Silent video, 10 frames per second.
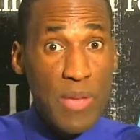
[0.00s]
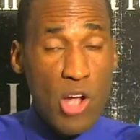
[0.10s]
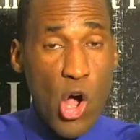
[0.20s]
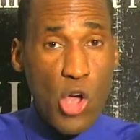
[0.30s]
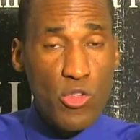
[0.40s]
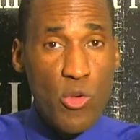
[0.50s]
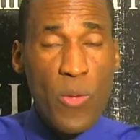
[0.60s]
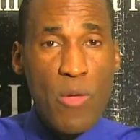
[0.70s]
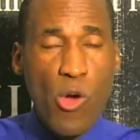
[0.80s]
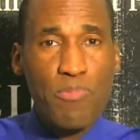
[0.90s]

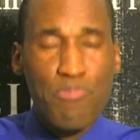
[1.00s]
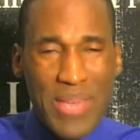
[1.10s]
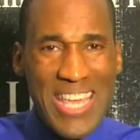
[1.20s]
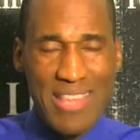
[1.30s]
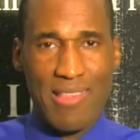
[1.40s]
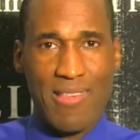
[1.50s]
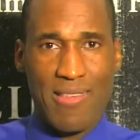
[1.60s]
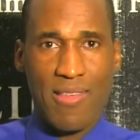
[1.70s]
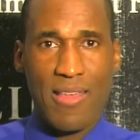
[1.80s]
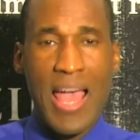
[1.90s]
Because we want
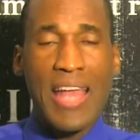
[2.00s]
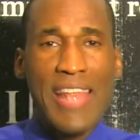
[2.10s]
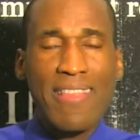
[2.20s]
peace.